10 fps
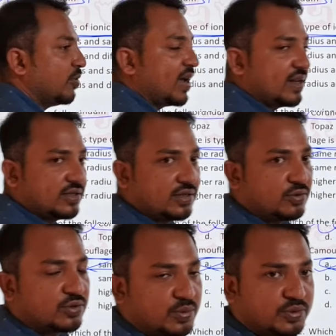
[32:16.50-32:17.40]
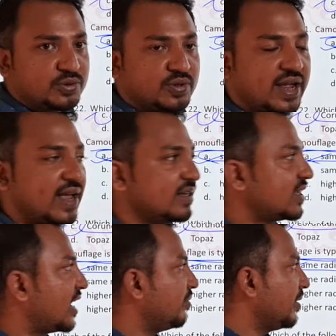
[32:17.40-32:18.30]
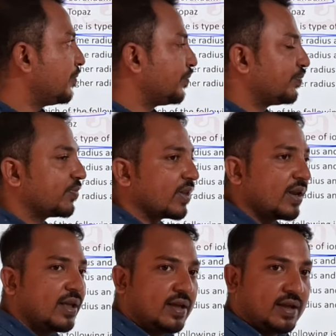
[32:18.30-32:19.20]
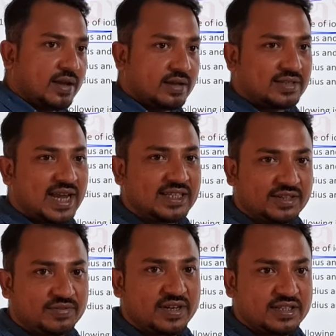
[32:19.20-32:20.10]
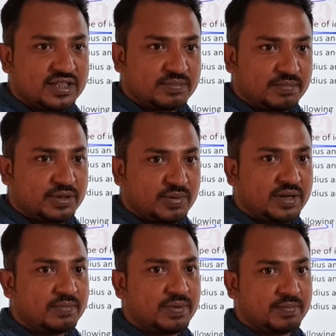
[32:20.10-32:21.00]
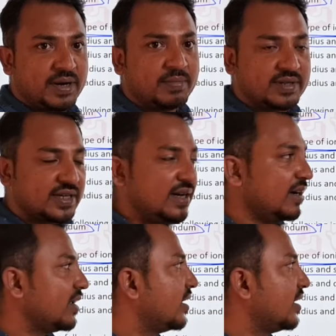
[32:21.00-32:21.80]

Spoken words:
two substituting ions have a size difference in between 15%,